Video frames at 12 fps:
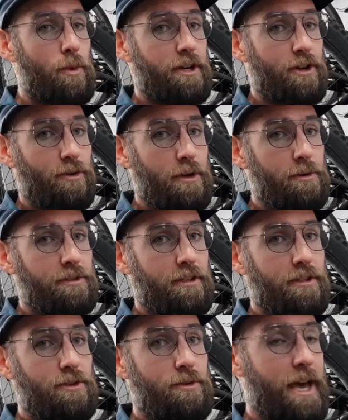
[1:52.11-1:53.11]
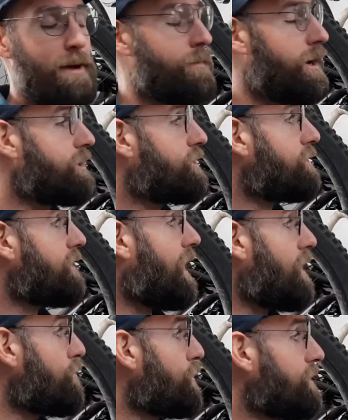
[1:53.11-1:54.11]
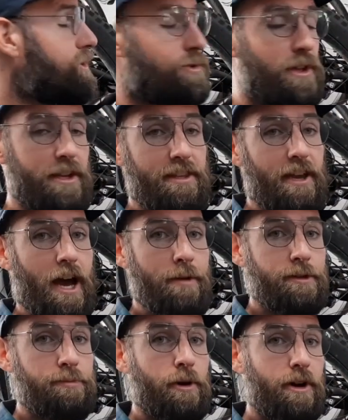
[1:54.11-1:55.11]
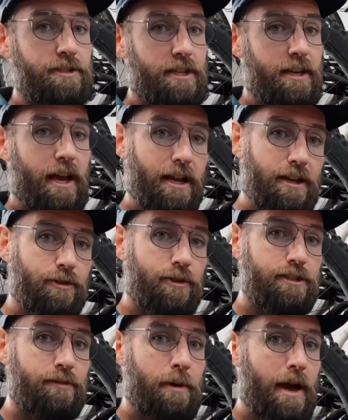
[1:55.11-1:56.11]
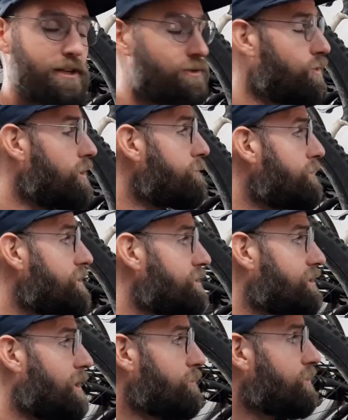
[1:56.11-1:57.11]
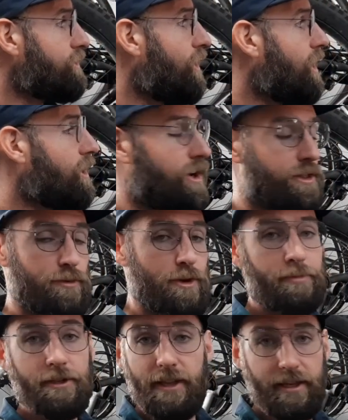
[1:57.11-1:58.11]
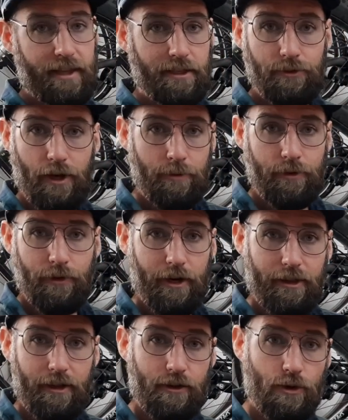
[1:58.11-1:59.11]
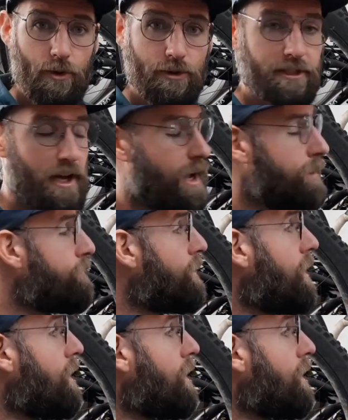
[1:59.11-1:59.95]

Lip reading: 1 degree was going to do that much. I really do like the Ibis bars at 9 degrees of back sweep that just come stock on the Ripley. Like that's what I've been running there the whole time.